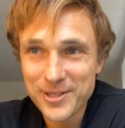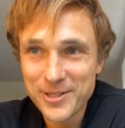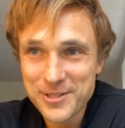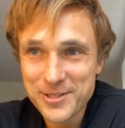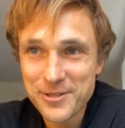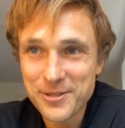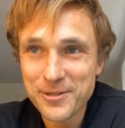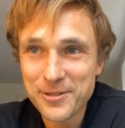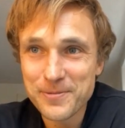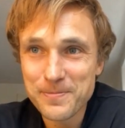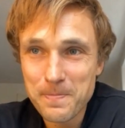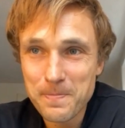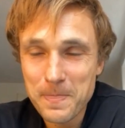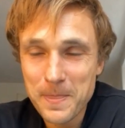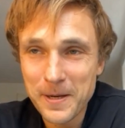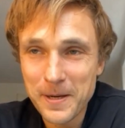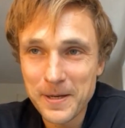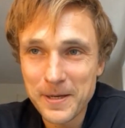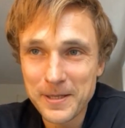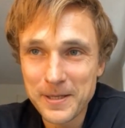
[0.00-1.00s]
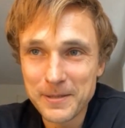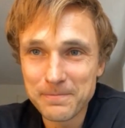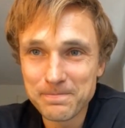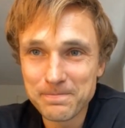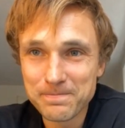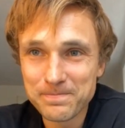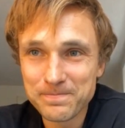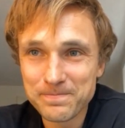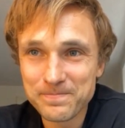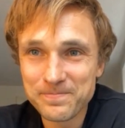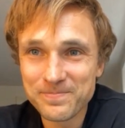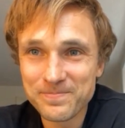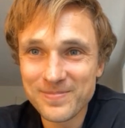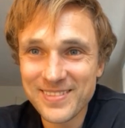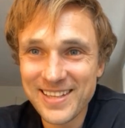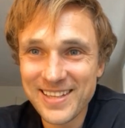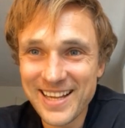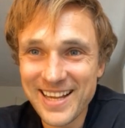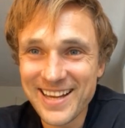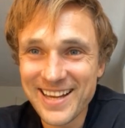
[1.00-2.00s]
soon.
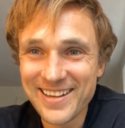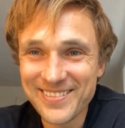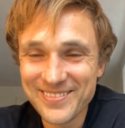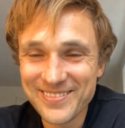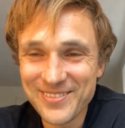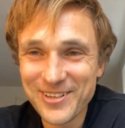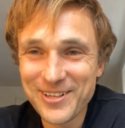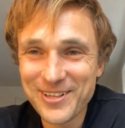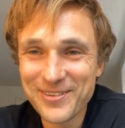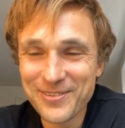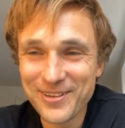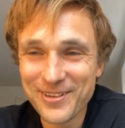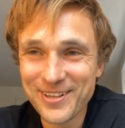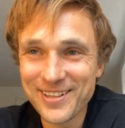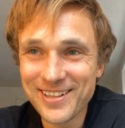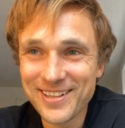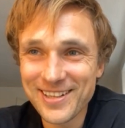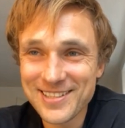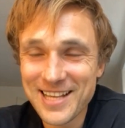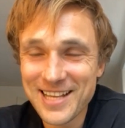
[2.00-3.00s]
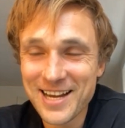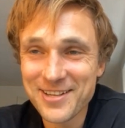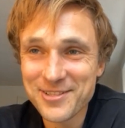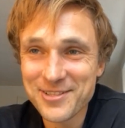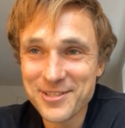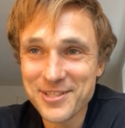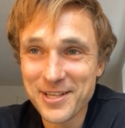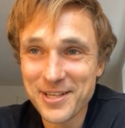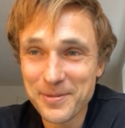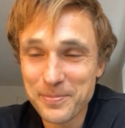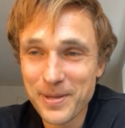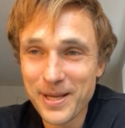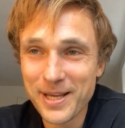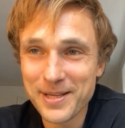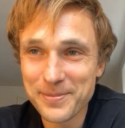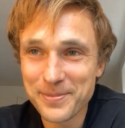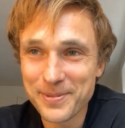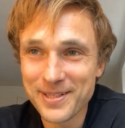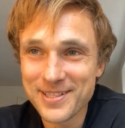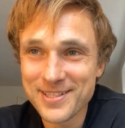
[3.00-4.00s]
Very funny, because Anna's just had a
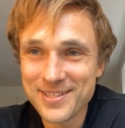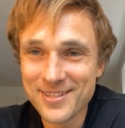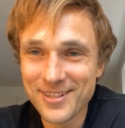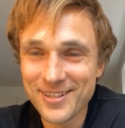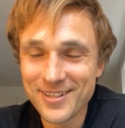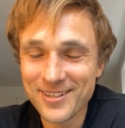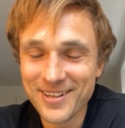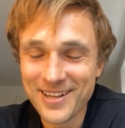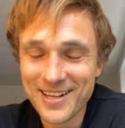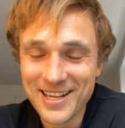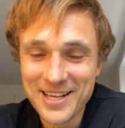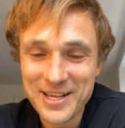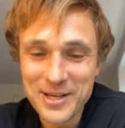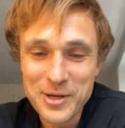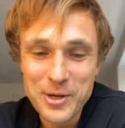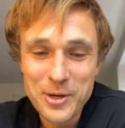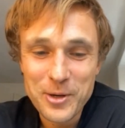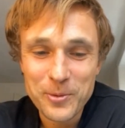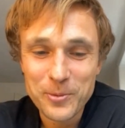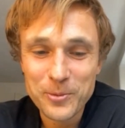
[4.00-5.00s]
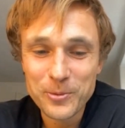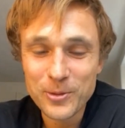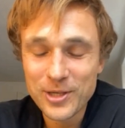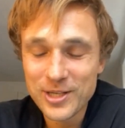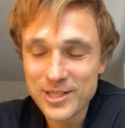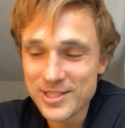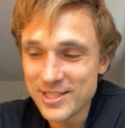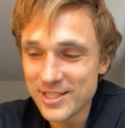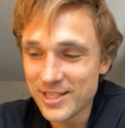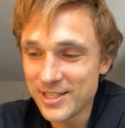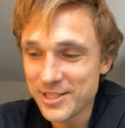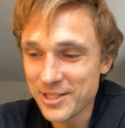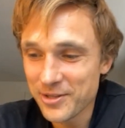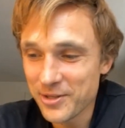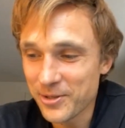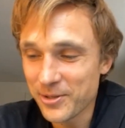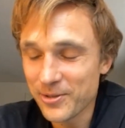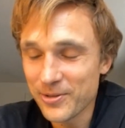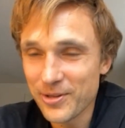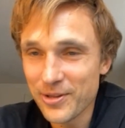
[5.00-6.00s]
baby. So we're all going to see each
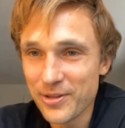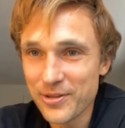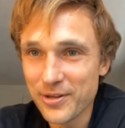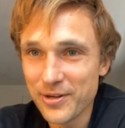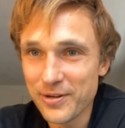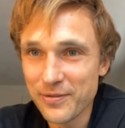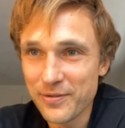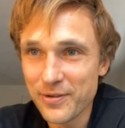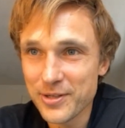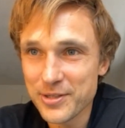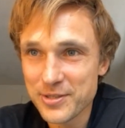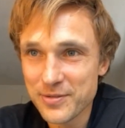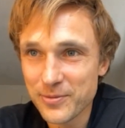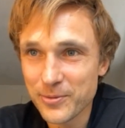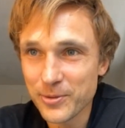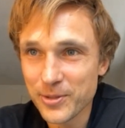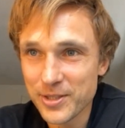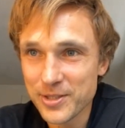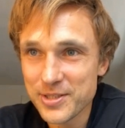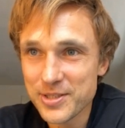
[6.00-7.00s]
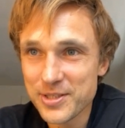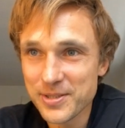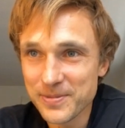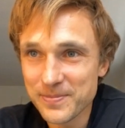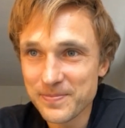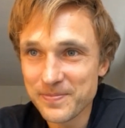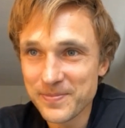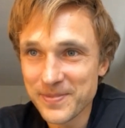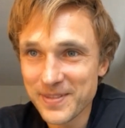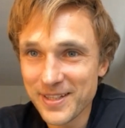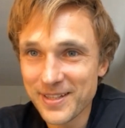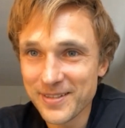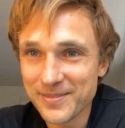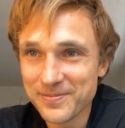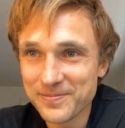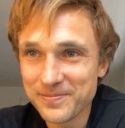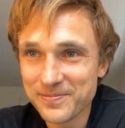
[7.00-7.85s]
other on the 31st of August. Yeah.